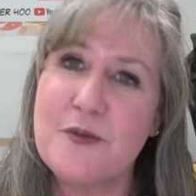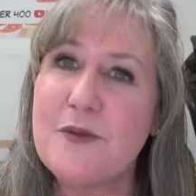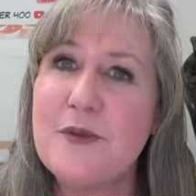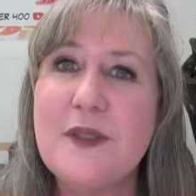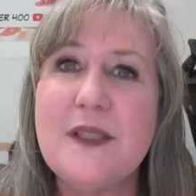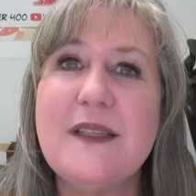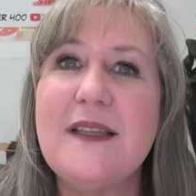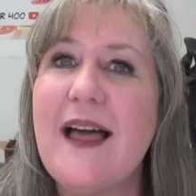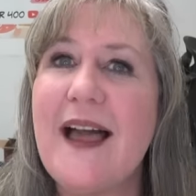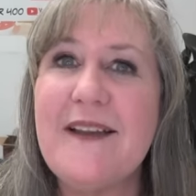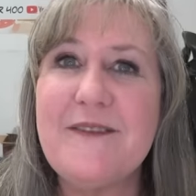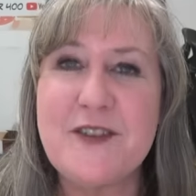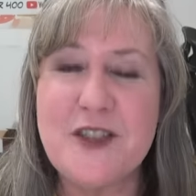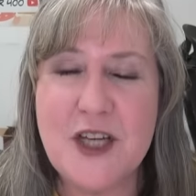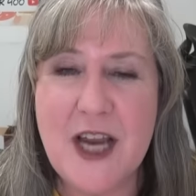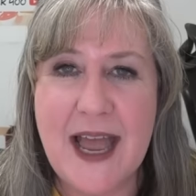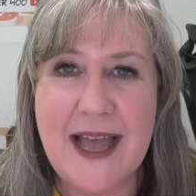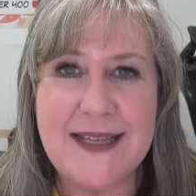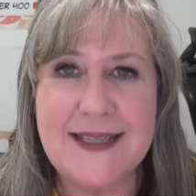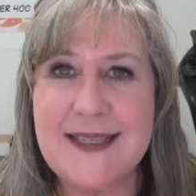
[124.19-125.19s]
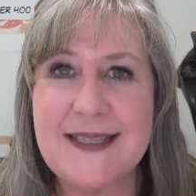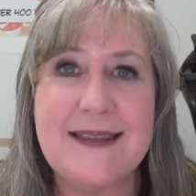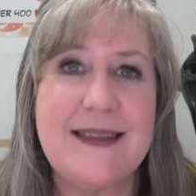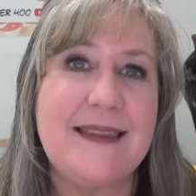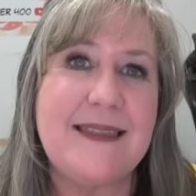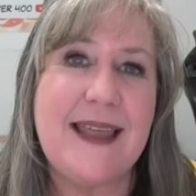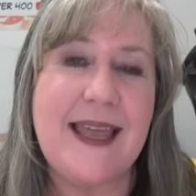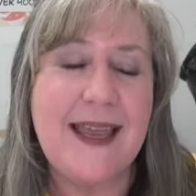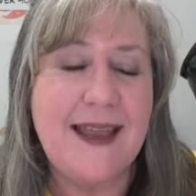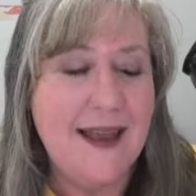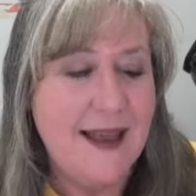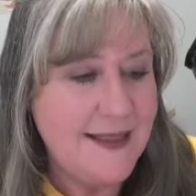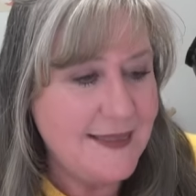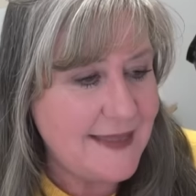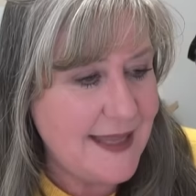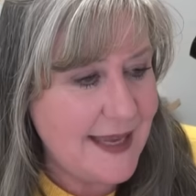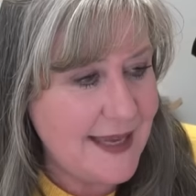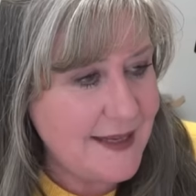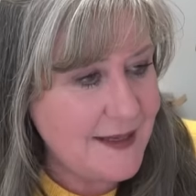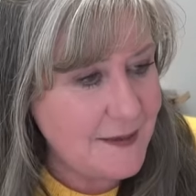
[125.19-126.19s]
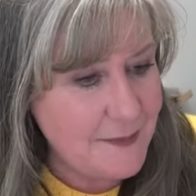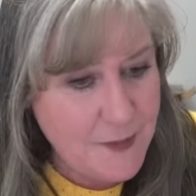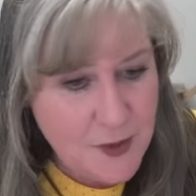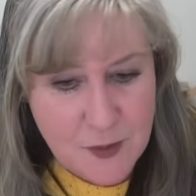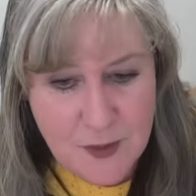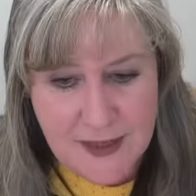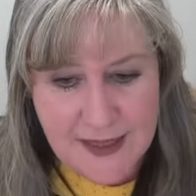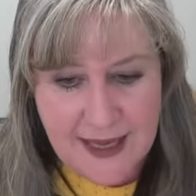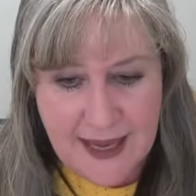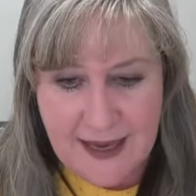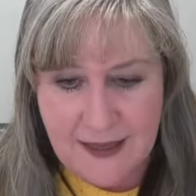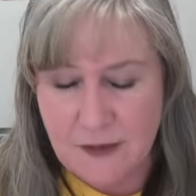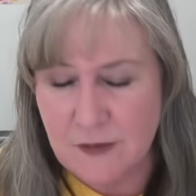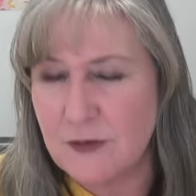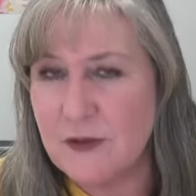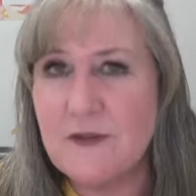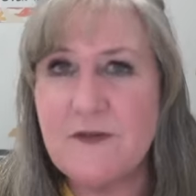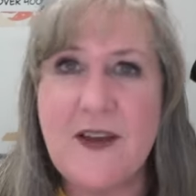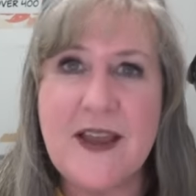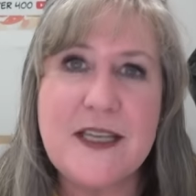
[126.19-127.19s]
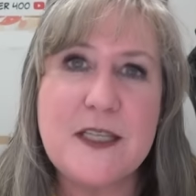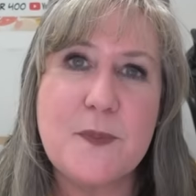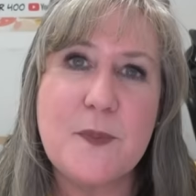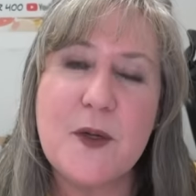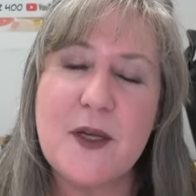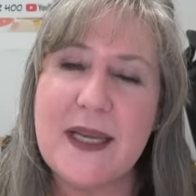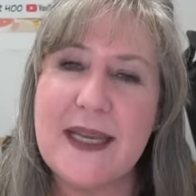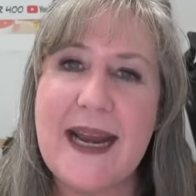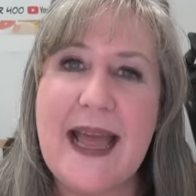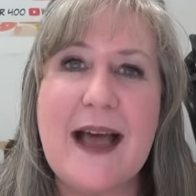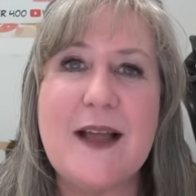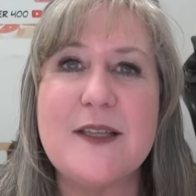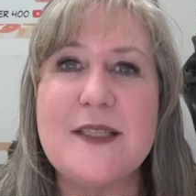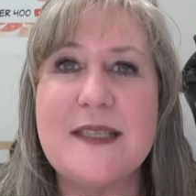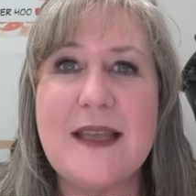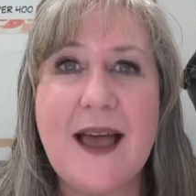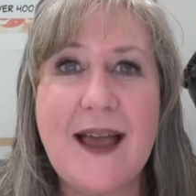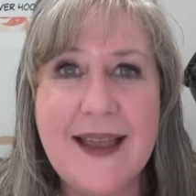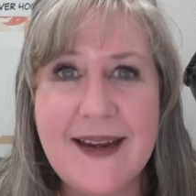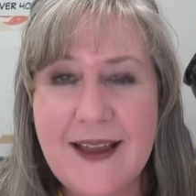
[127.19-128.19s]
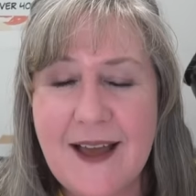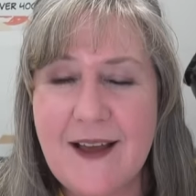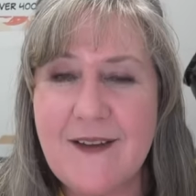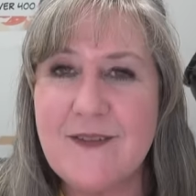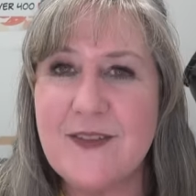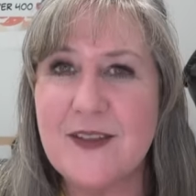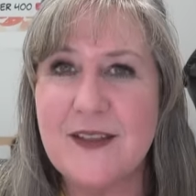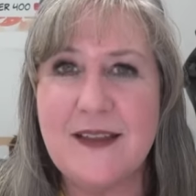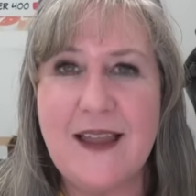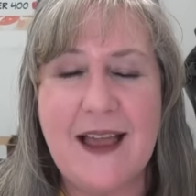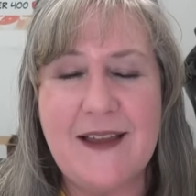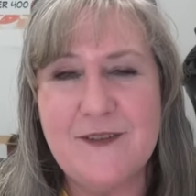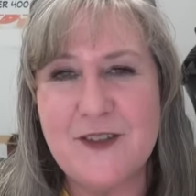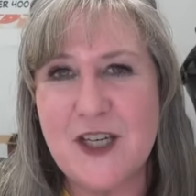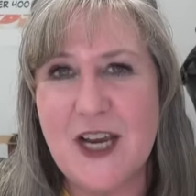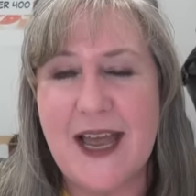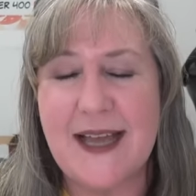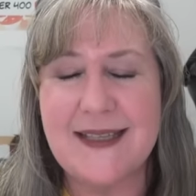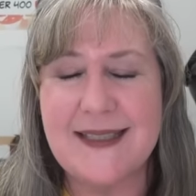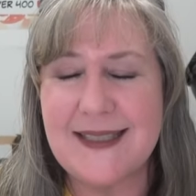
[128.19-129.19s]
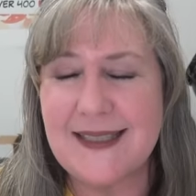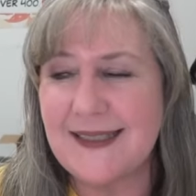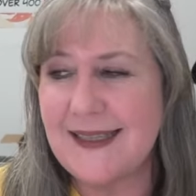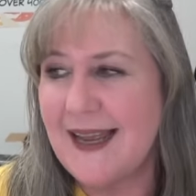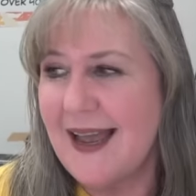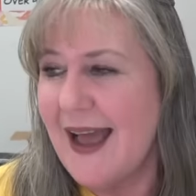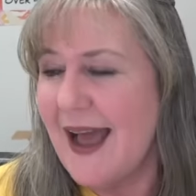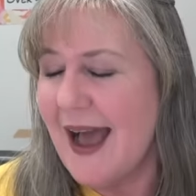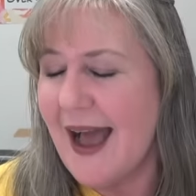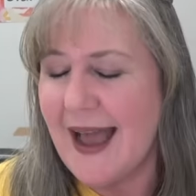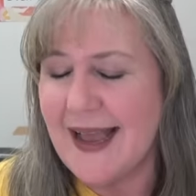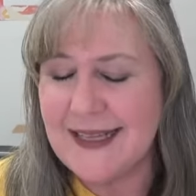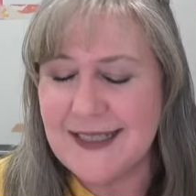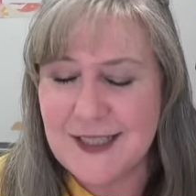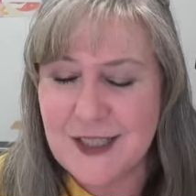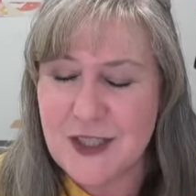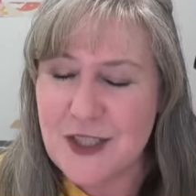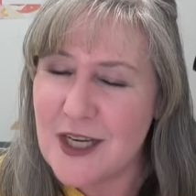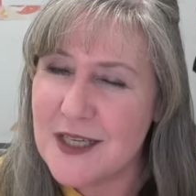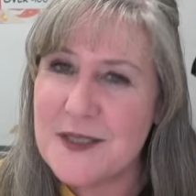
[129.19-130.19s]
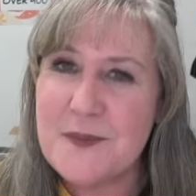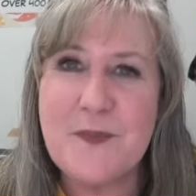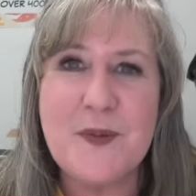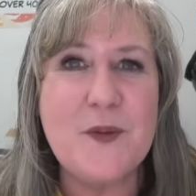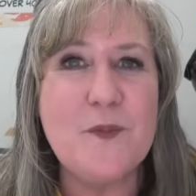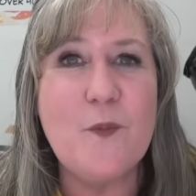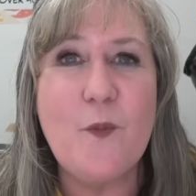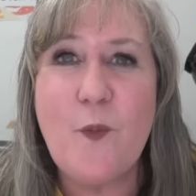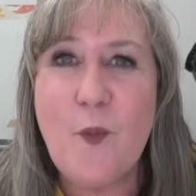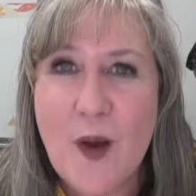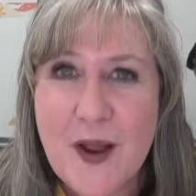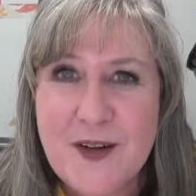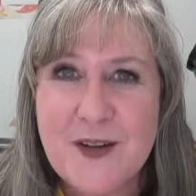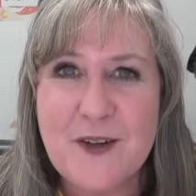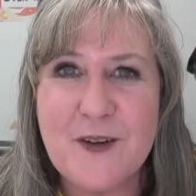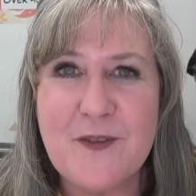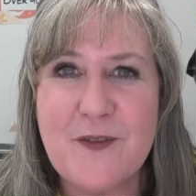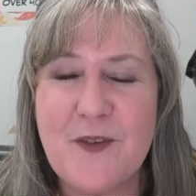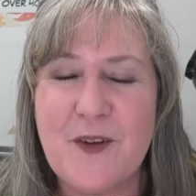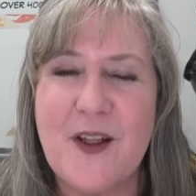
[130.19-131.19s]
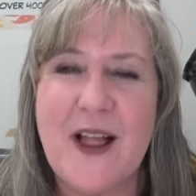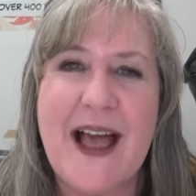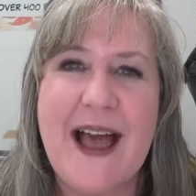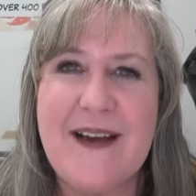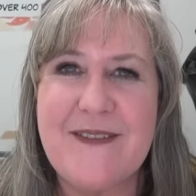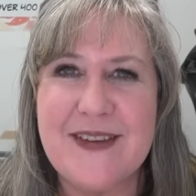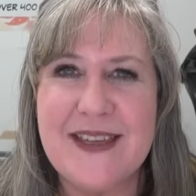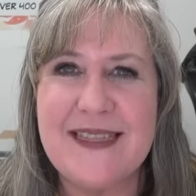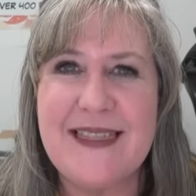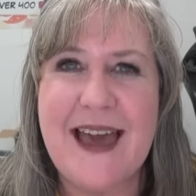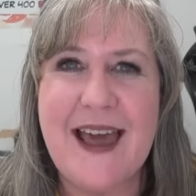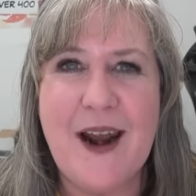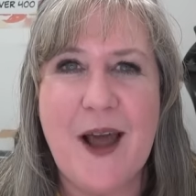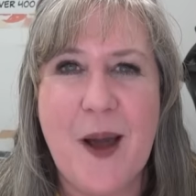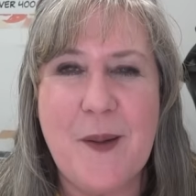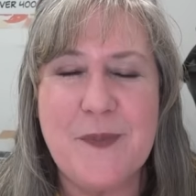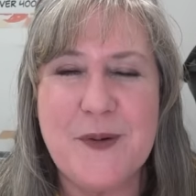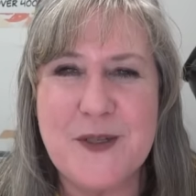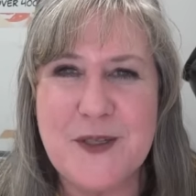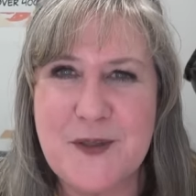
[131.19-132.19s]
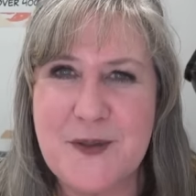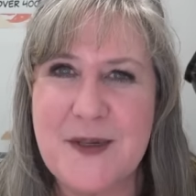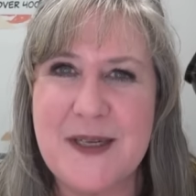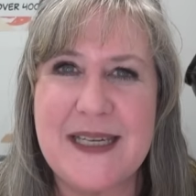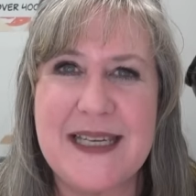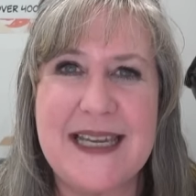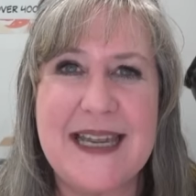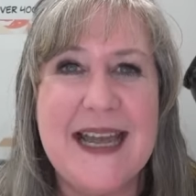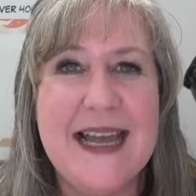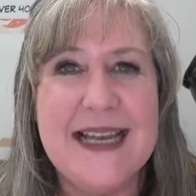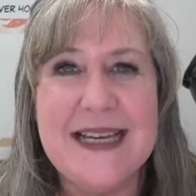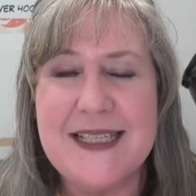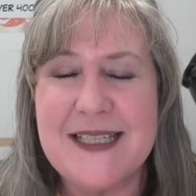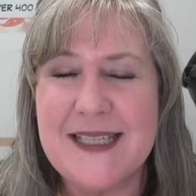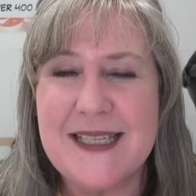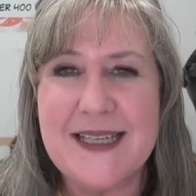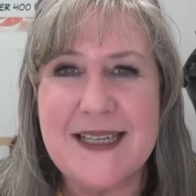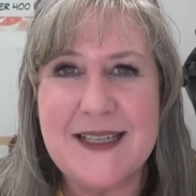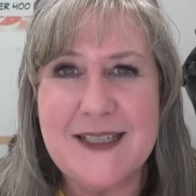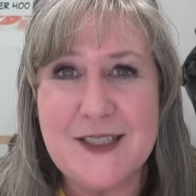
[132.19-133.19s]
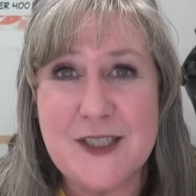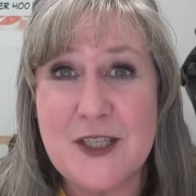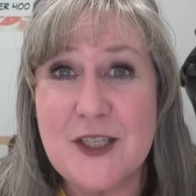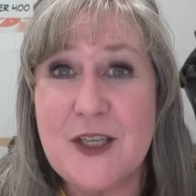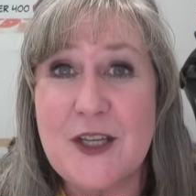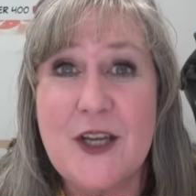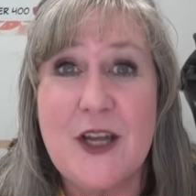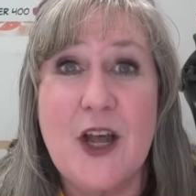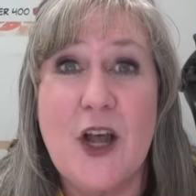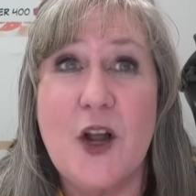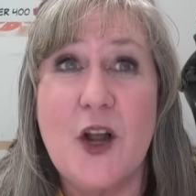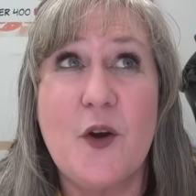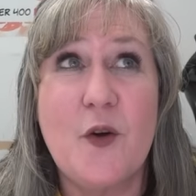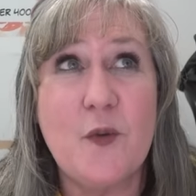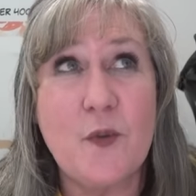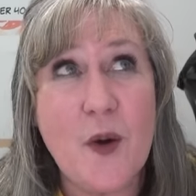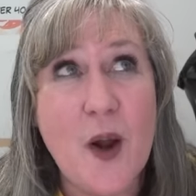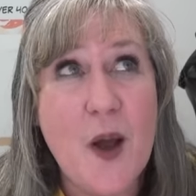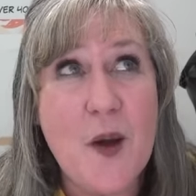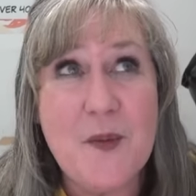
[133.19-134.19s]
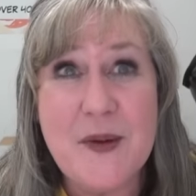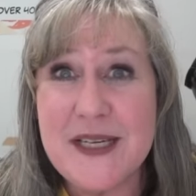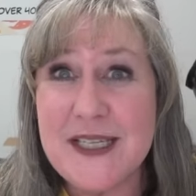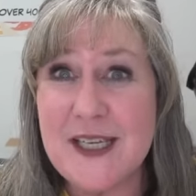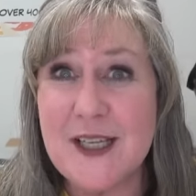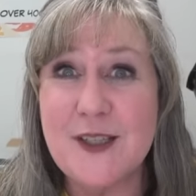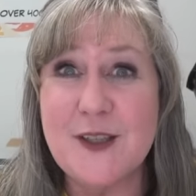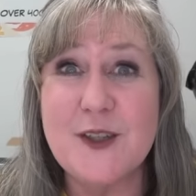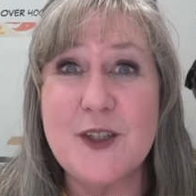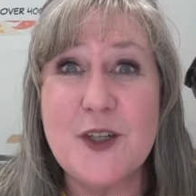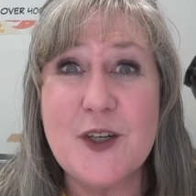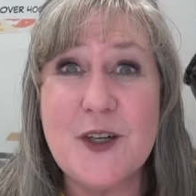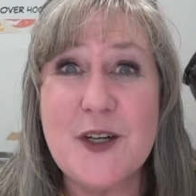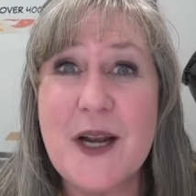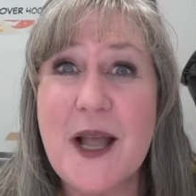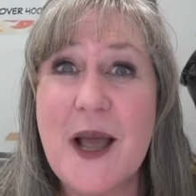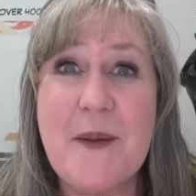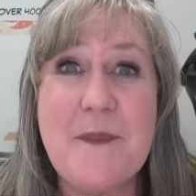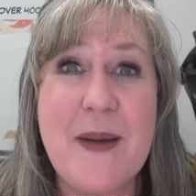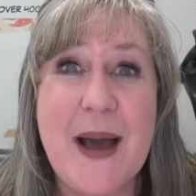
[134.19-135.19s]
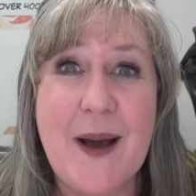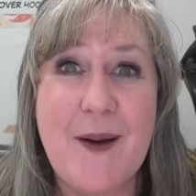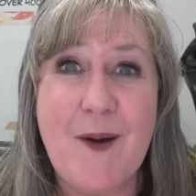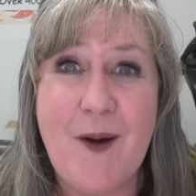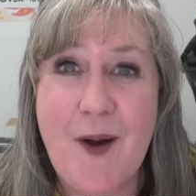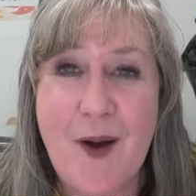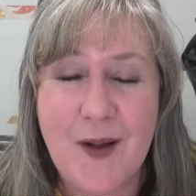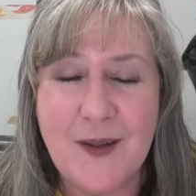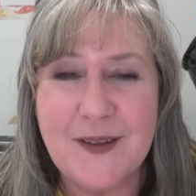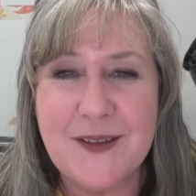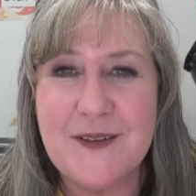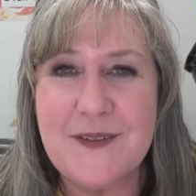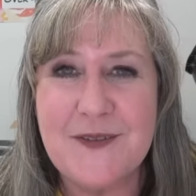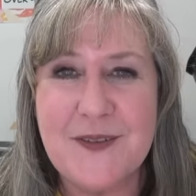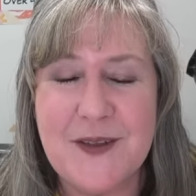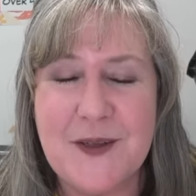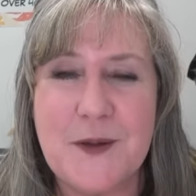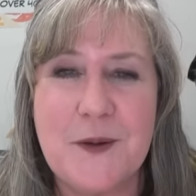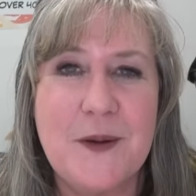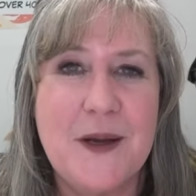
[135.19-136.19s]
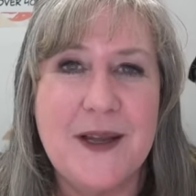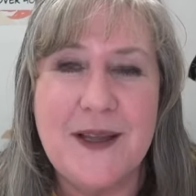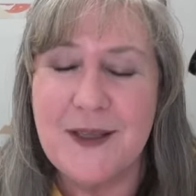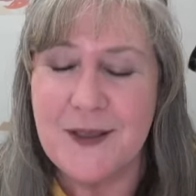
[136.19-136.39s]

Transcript: through the live chats and then they they communicate through Facebook and outside of the live chats and it's just been wonderful having that opportunity to to grow and to learn about all of you.